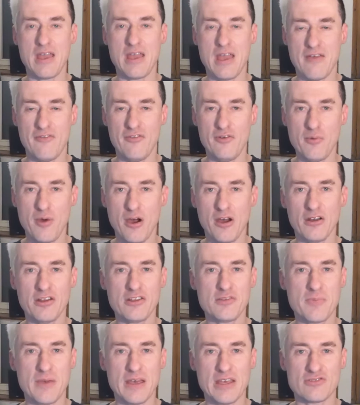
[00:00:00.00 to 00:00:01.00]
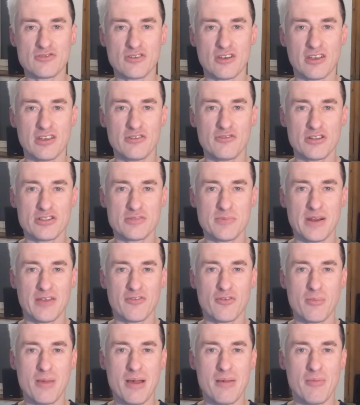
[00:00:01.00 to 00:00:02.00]
Hey everyone, it's baze.djunkiii
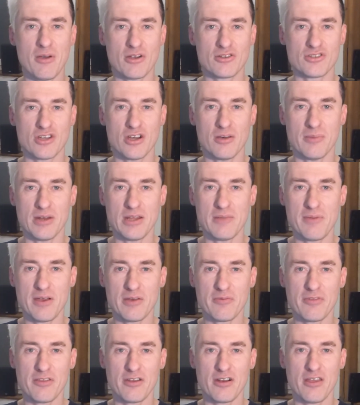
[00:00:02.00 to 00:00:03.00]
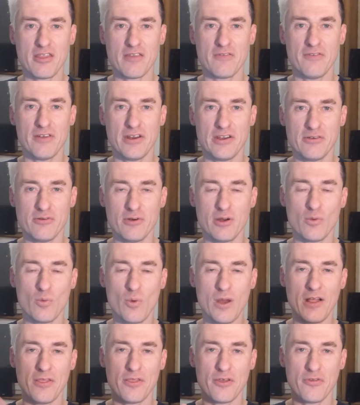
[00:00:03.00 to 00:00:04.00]
transmitting from Hamburg, Germany, back with another video, and
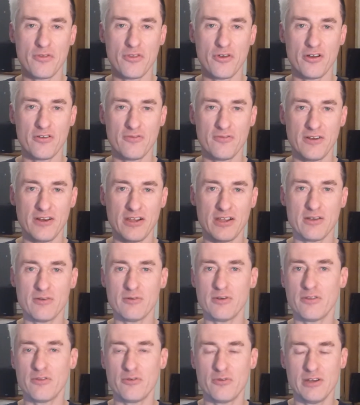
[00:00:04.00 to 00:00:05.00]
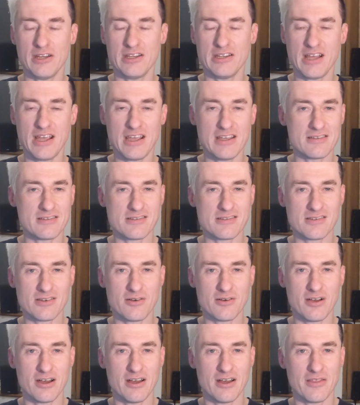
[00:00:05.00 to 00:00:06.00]
well, the third video in 3 days,
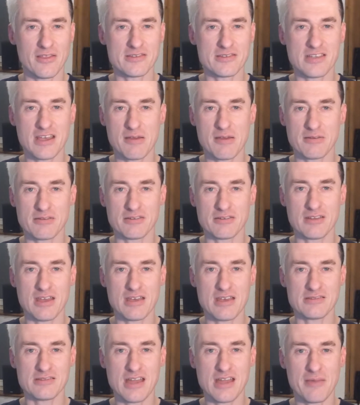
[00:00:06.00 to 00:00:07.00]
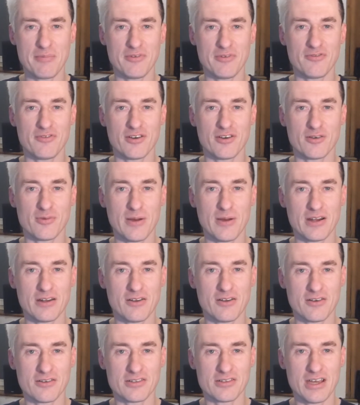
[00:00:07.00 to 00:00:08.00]
so this hasn't happened for quite a
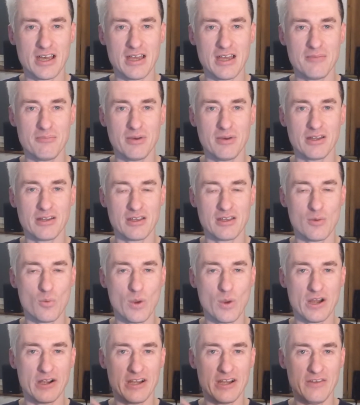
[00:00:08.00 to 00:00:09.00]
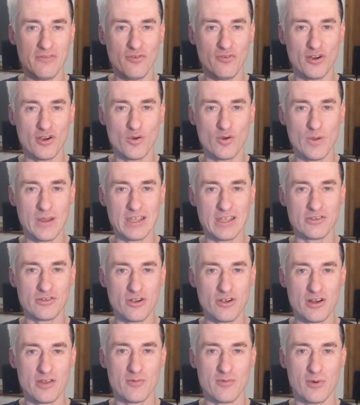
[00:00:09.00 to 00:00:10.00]
long time, but we're in for a quick and
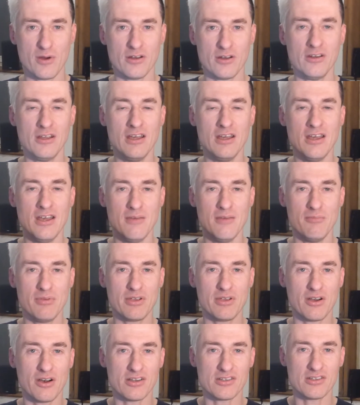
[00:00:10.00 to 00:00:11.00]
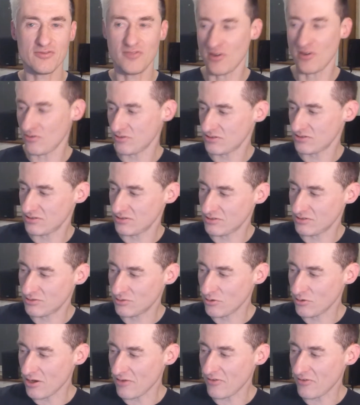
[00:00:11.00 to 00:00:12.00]
dirty one, because folks,
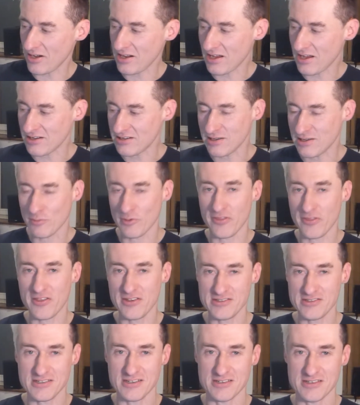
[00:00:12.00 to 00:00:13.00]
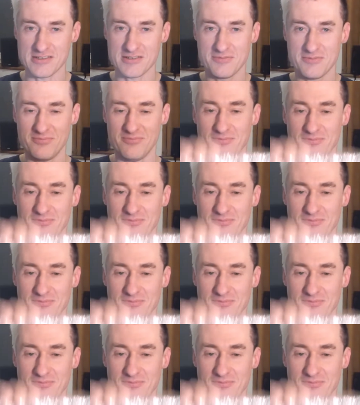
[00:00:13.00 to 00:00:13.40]
do you have any idea what this is?